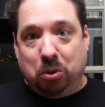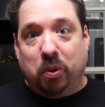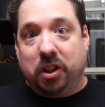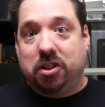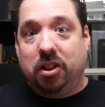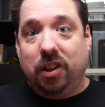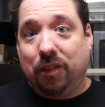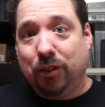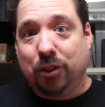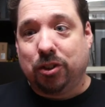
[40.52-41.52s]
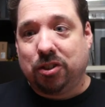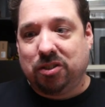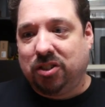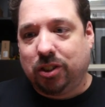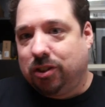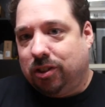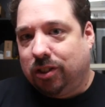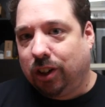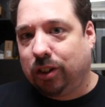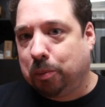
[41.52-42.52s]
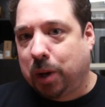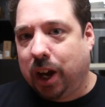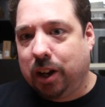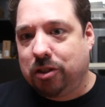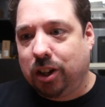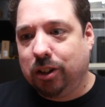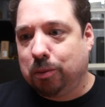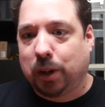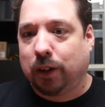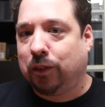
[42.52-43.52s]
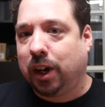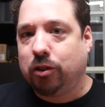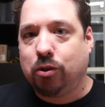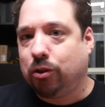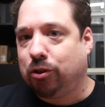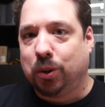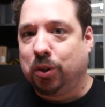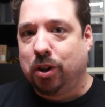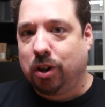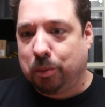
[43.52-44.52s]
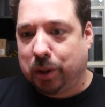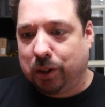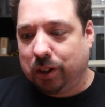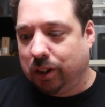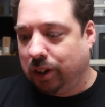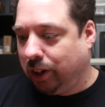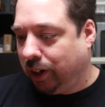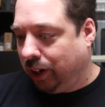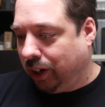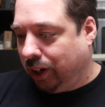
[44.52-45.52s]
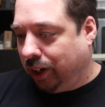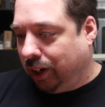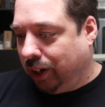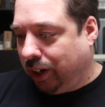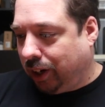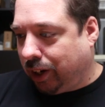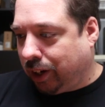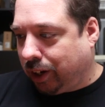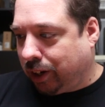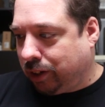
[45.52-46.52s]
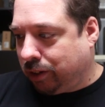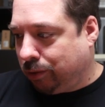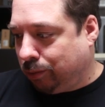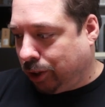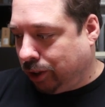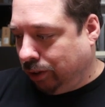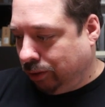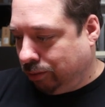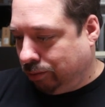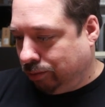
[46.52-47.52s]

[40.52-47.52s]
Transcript: what's the difference? Doesn't say in the packaging. Manufacturers don't talk about it. And, well,